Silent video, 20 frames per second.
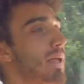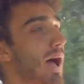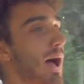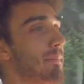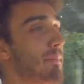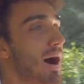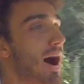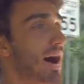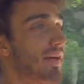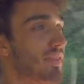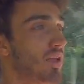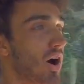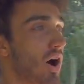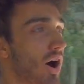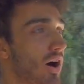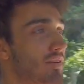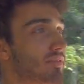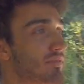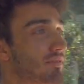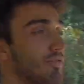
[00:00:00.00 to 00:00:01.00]
I'm on the
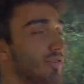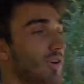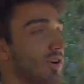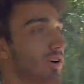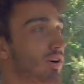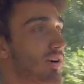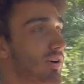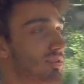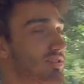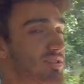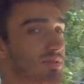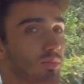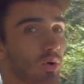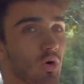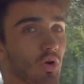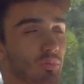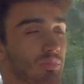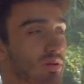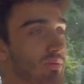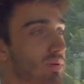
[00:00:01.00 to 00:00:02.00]
hunt for some
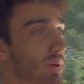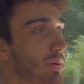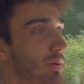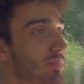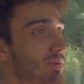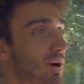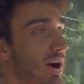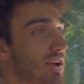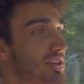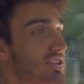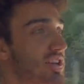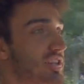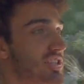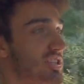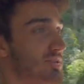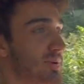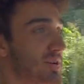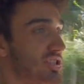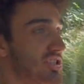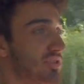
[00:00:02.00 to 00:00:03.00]
old BMW
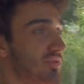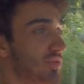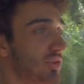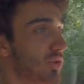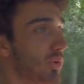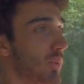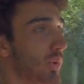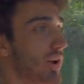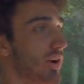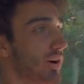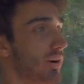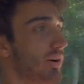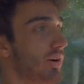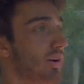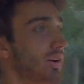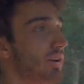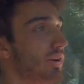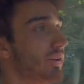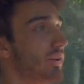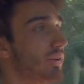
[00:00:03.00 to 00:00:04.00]
projects, especially for the winter,
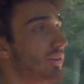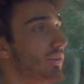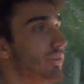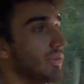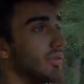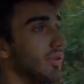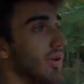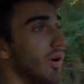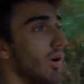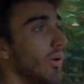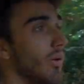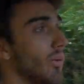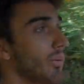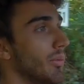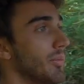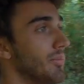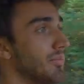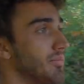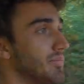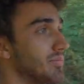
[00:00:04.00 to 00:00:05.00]

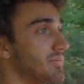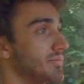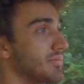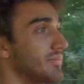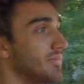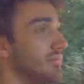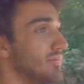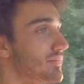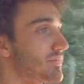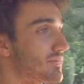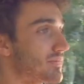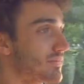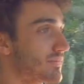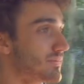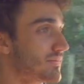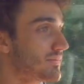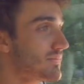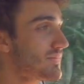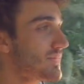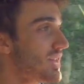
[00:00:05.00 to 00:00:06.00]
so
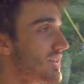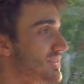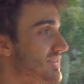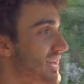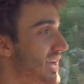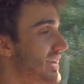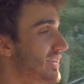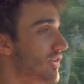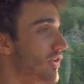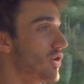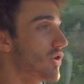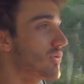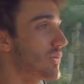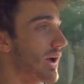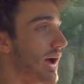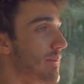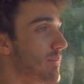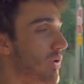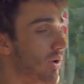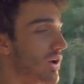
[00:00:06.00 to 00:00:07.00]
stay tuned.
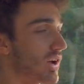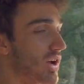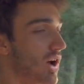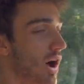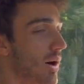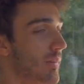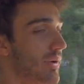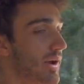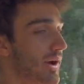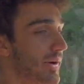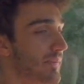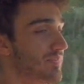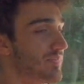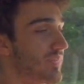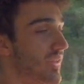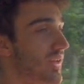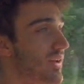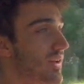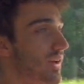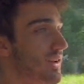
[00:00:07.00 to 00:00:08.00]
We got more to come here,
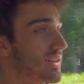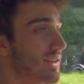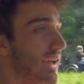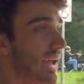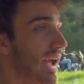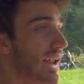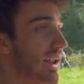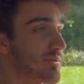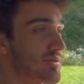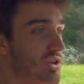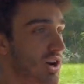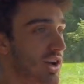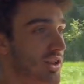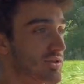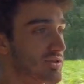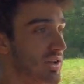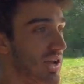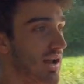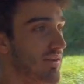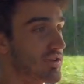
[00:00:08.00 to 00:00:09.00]
because again, I'm
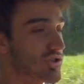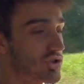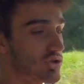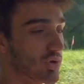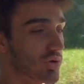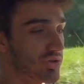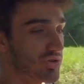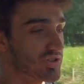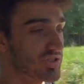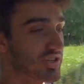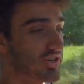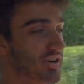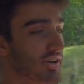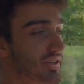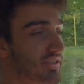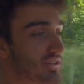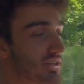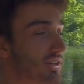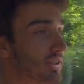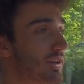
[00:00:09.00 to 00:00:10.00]
sorry this is kind of a shorter
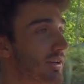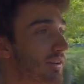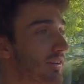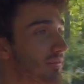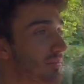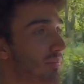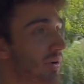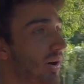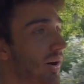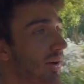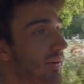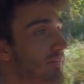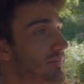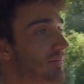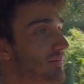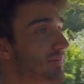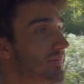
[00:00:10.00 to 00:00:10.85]
series, but